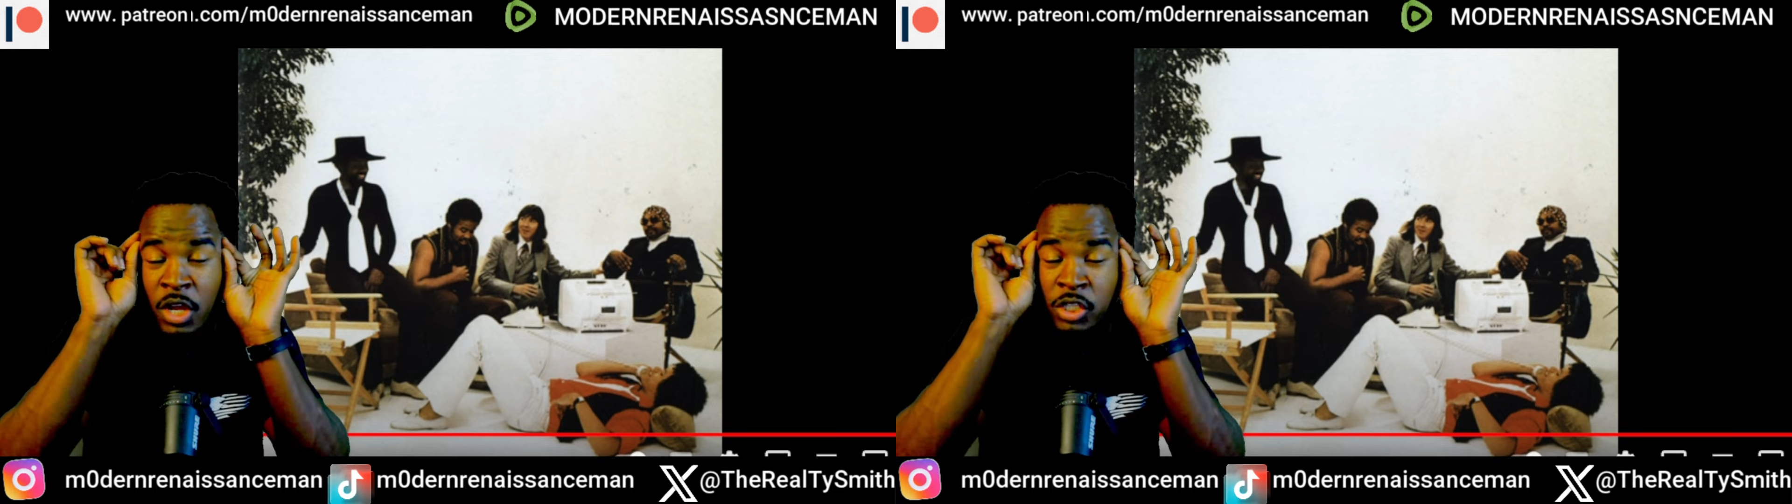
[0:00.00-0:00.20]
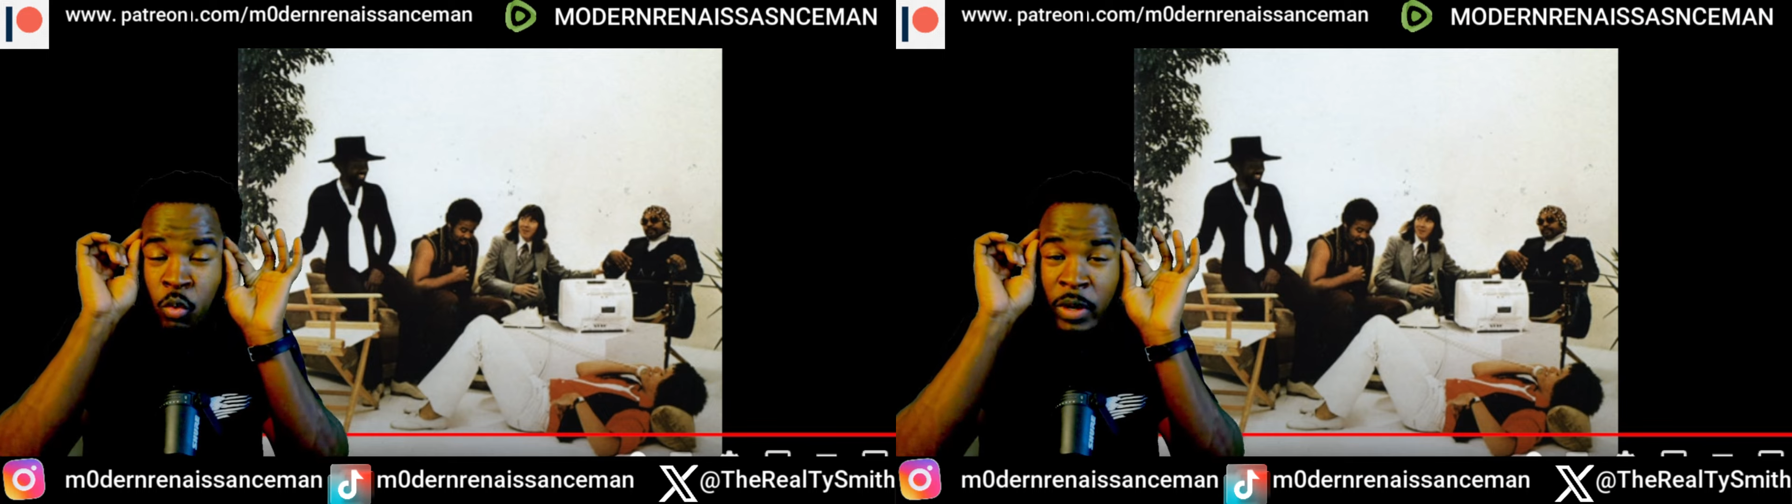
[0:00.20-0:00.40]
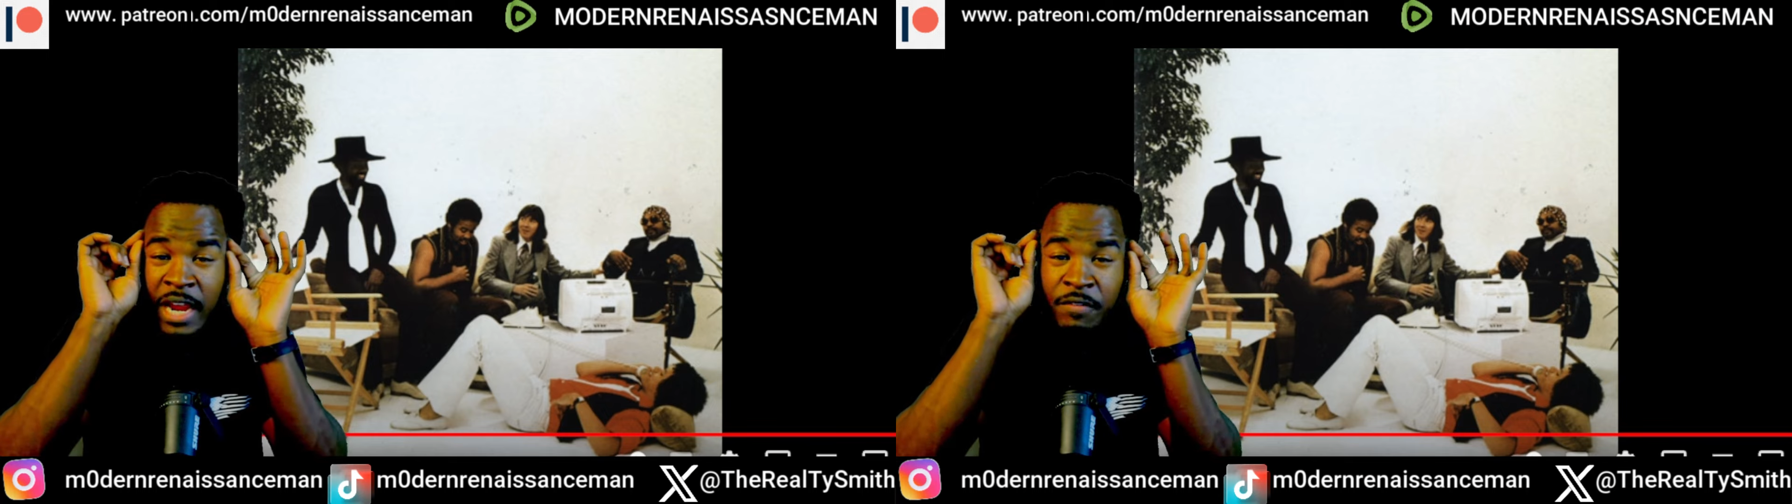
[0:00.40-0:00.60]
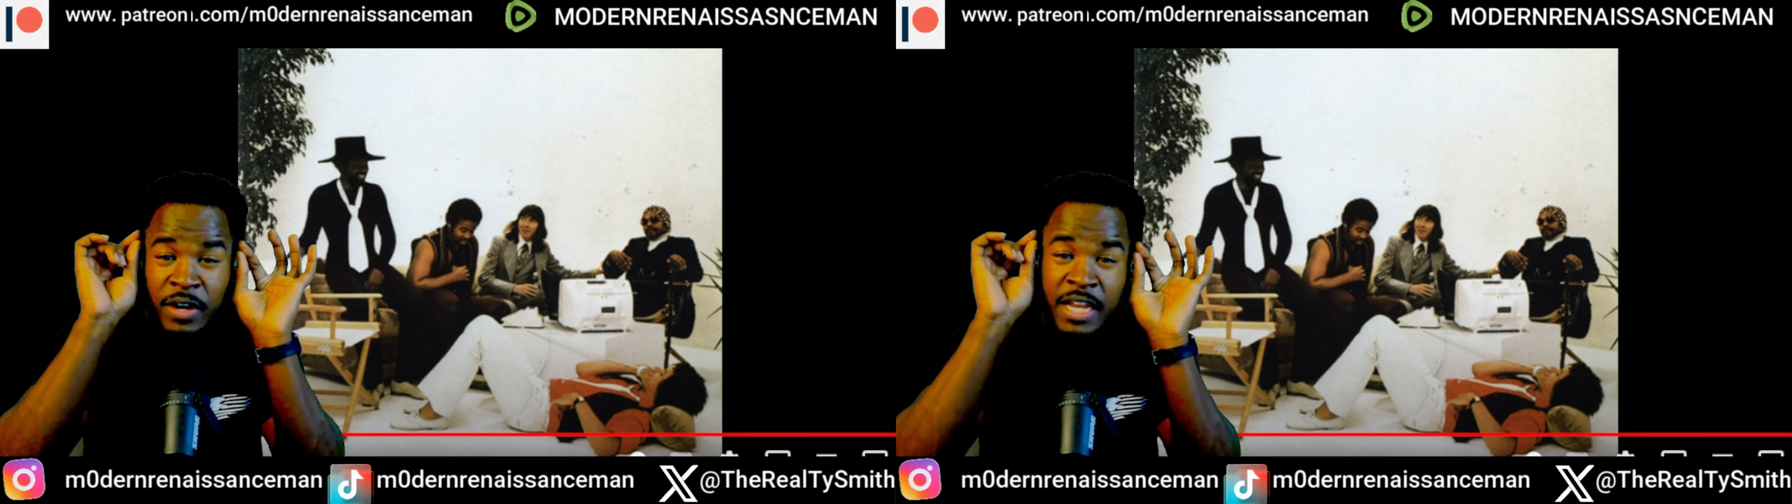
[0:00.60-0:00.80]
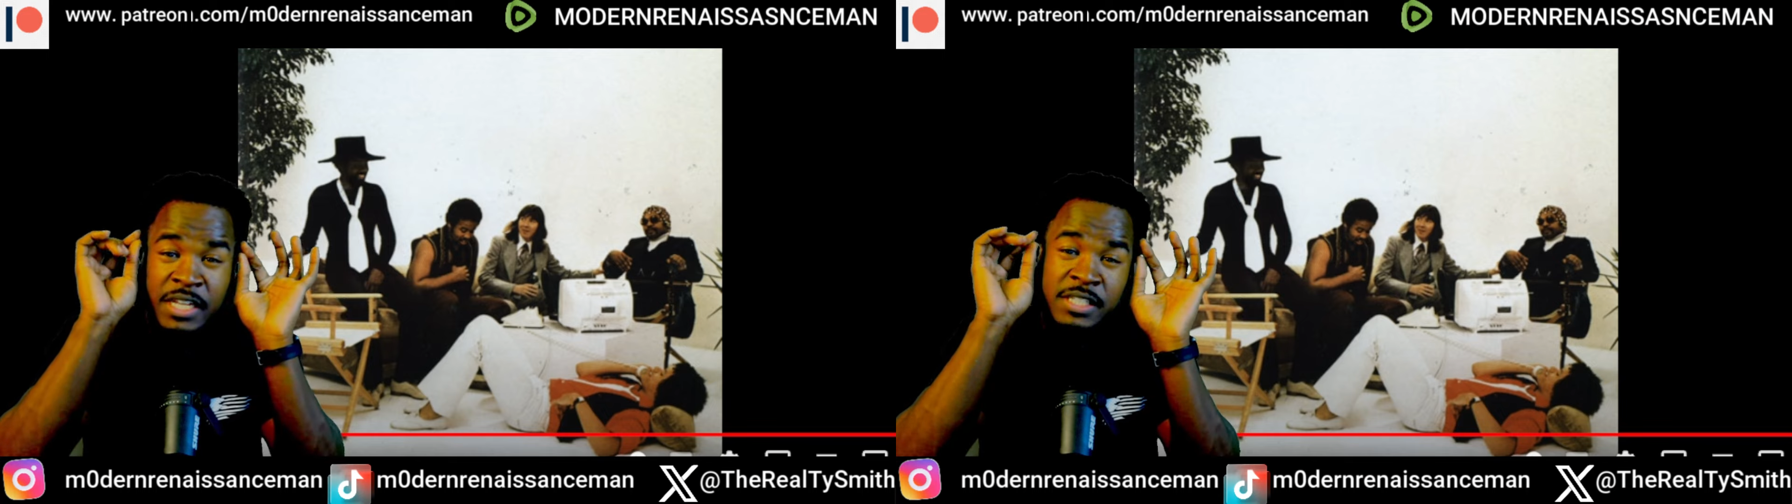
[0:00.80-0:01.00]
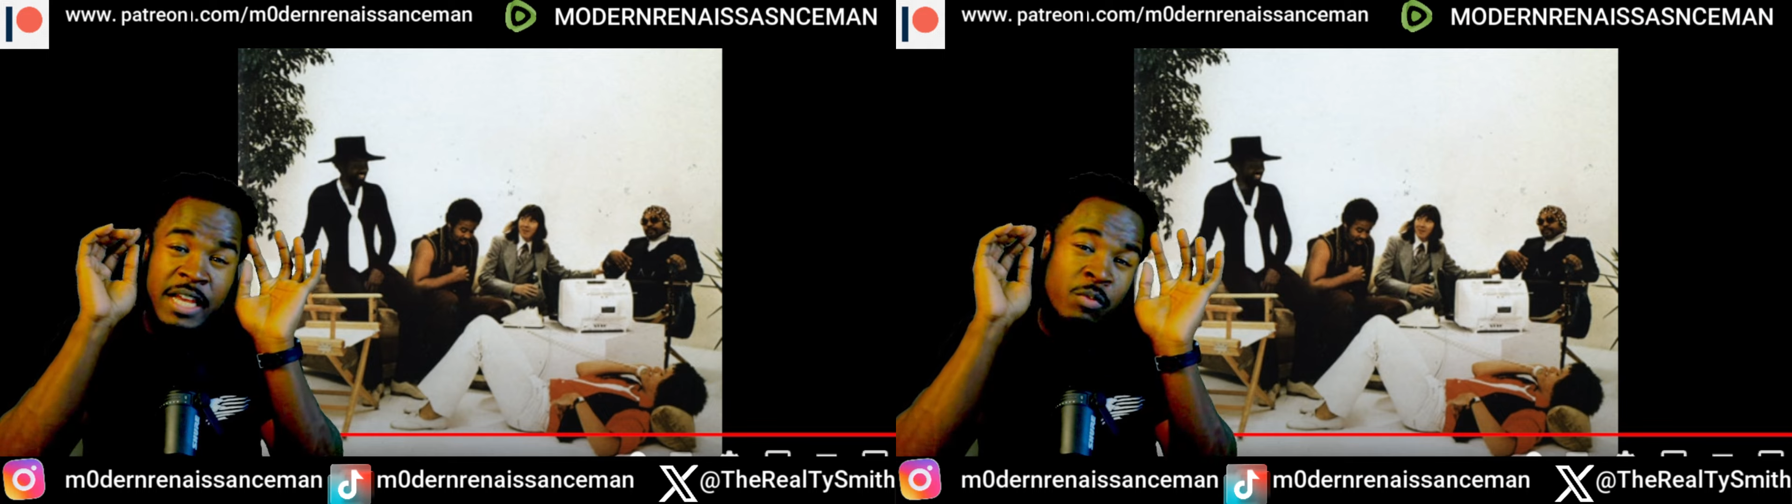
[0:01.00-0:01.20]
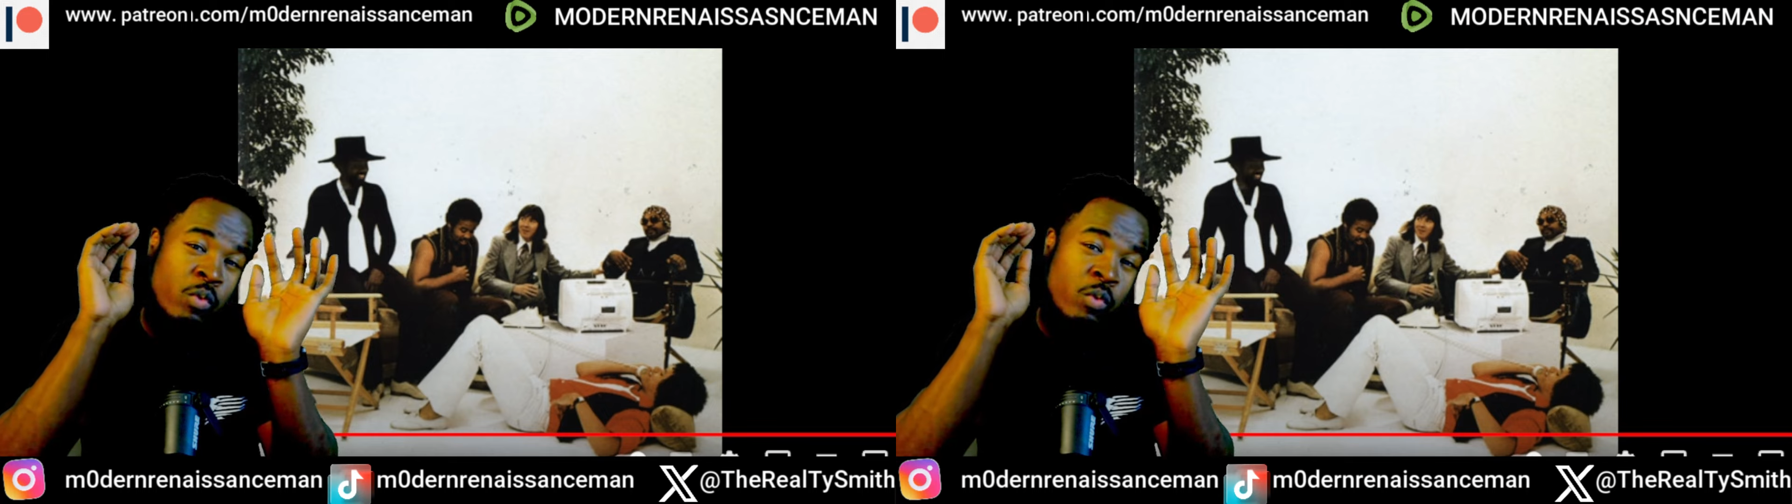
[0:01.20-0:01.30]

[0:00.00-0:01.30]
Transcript: to whatever it is that